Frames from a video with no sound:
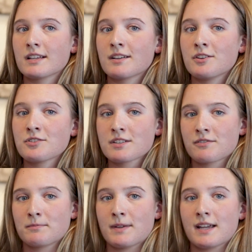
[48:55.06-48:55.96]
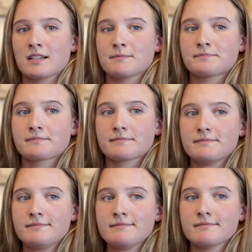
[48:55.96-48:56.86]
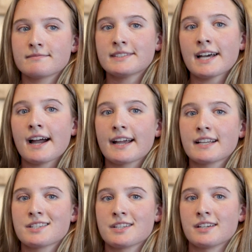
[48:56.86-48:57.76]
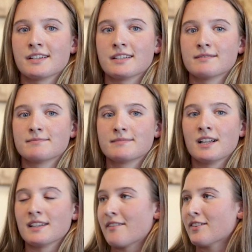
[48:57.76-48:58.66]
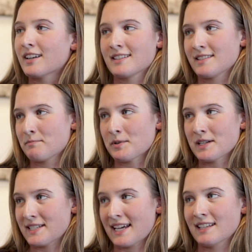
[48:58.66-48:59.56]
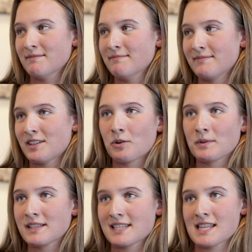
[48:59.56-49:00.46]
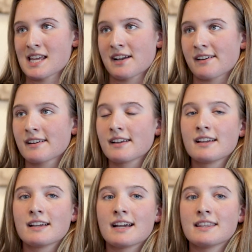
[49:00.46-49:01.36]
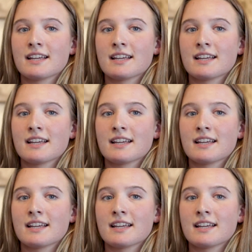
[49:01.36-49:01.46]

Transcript: usually from like 9 to 11, it's pretty dead. No one's in there. Yeah. And